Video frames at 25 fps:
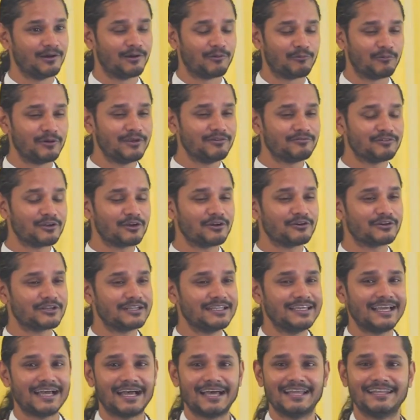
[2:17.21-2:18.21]
we've not
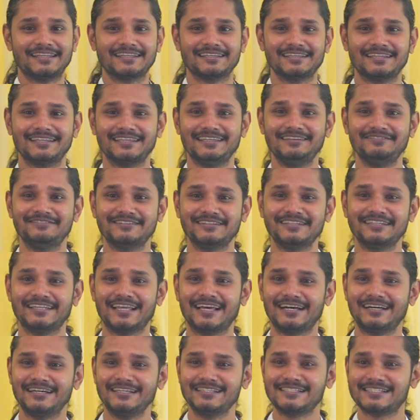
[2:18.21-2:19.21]
really had even
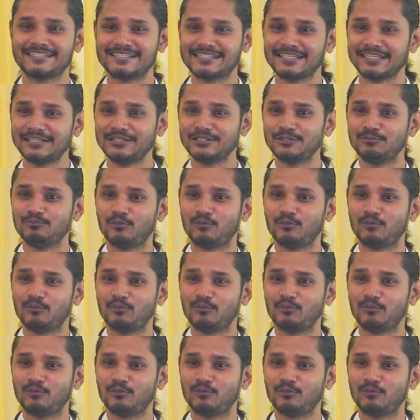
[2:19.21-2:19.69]
a single